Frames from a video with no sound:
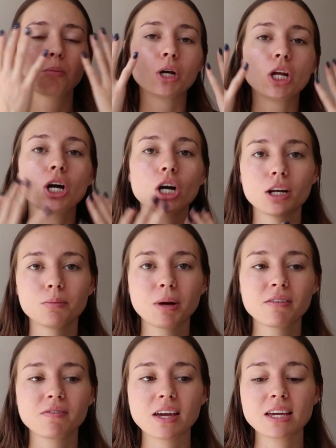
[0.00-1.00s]
put it on
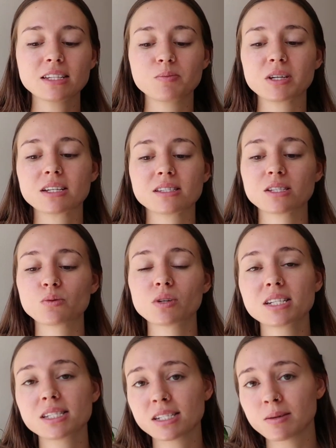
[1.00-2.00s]
my face because this
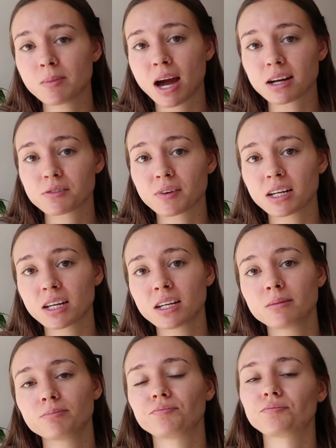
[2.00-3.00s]
one is steam activated,